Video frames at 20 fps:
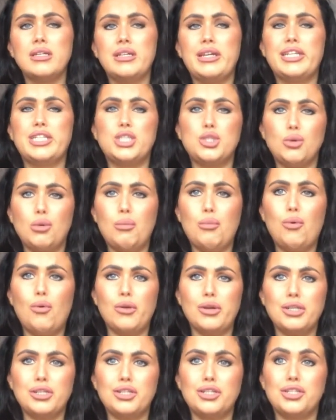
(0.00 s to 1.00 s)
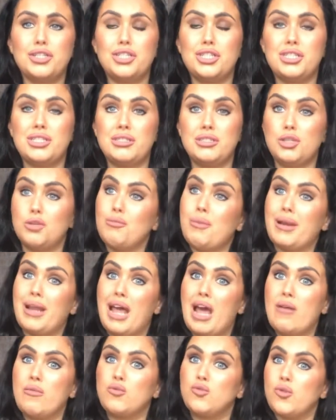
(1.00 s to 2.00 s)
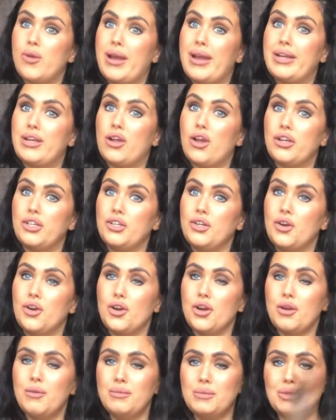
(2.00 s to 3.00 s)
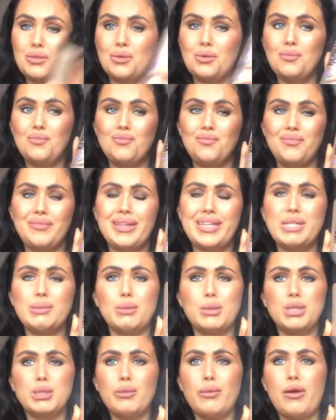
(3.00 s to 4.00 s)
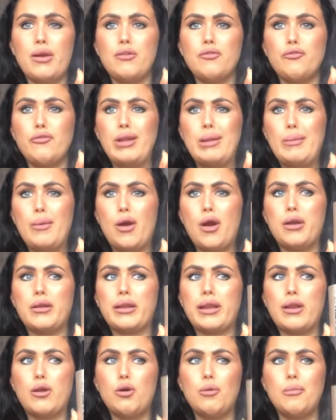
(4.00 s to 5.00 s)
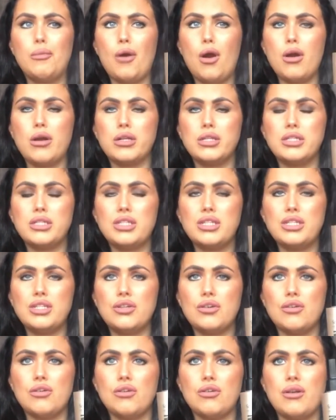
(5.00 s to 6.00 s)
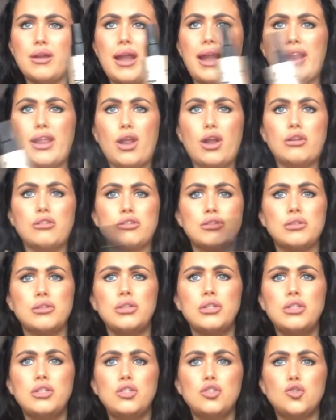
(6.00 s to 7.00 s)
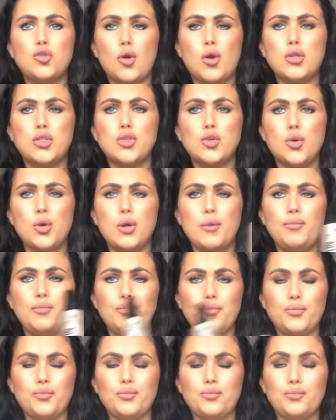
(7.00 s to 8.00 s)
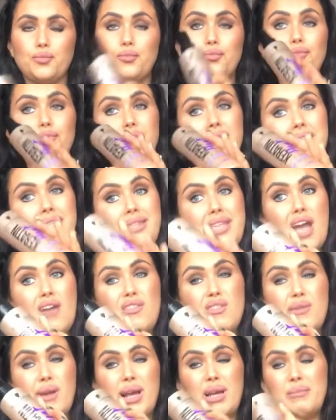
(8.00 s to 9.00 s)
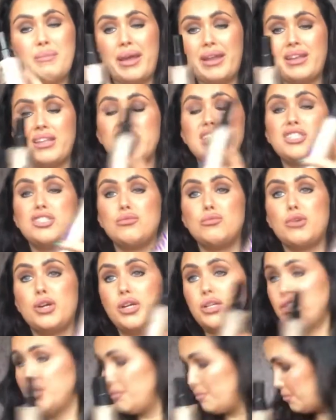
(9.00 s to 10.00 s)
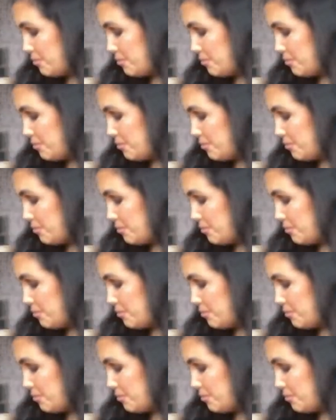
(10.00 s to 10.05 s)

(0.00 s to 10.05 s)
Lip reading: It's so important because you don't want to have dried out hair. So this one's around £3 in Home Bargains or any other drugstore. Definitely recommend it, it's so good.